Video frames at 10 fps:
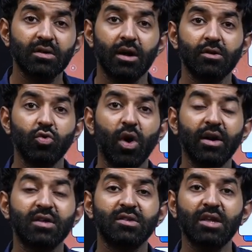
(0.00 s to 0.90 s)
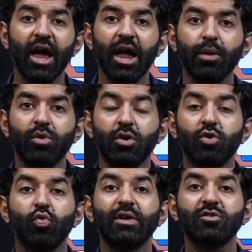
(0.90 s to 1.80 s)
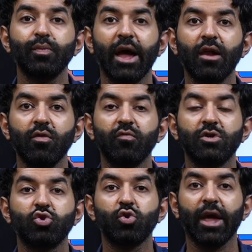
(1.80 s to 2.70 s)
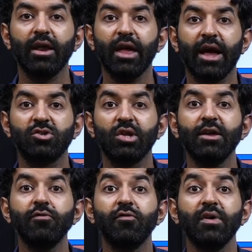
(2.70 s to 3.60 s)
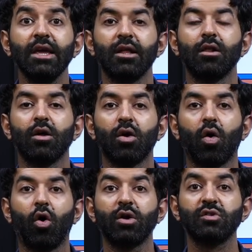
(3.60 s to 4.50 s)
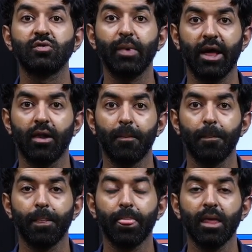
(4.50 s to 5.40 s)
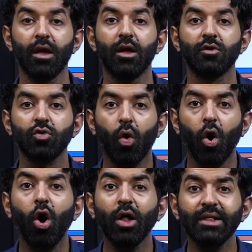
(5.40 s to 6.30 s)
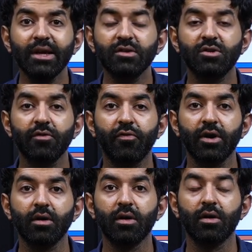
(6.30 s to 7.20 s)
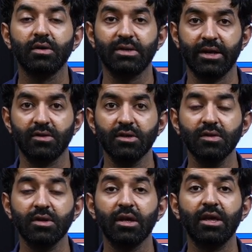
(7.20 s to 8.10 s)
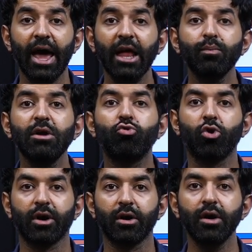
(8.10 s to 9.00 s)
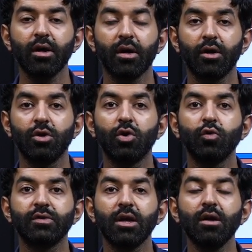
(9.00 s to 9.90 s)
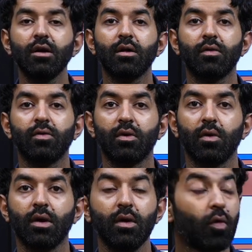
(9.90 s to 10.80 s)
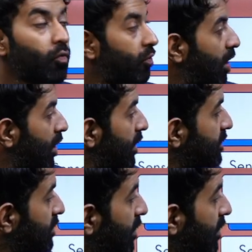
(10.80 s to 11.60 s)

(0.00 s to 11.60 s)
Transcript: you are described to a smell which you can actually feel or smell. So all these different senses can be triggered using the words